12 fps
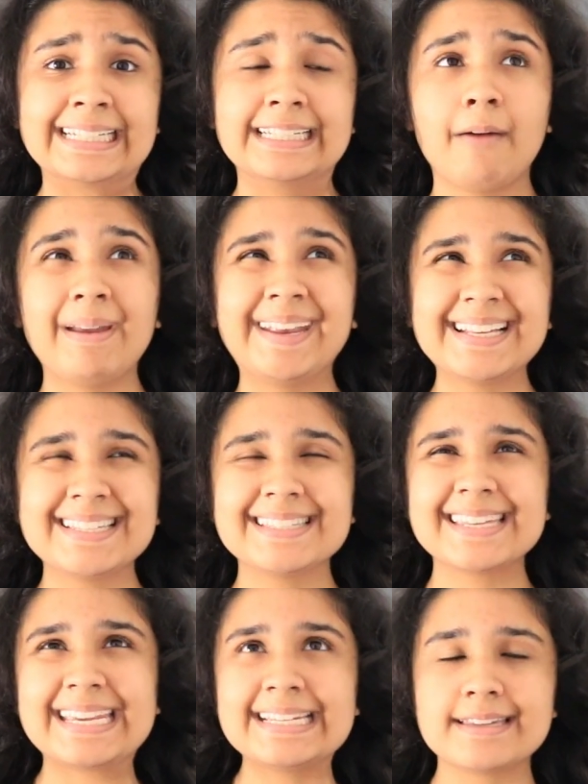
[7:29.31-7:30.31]
Now I guess
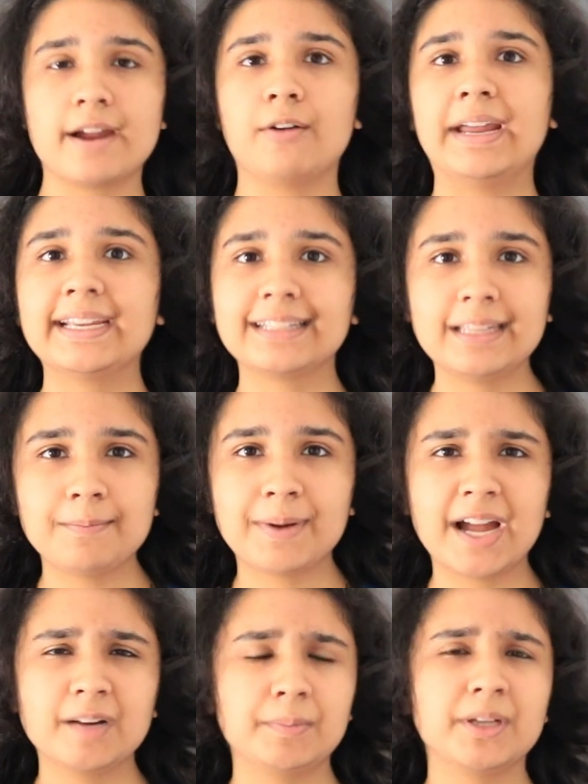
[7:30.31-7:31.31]
it's indirectly bad,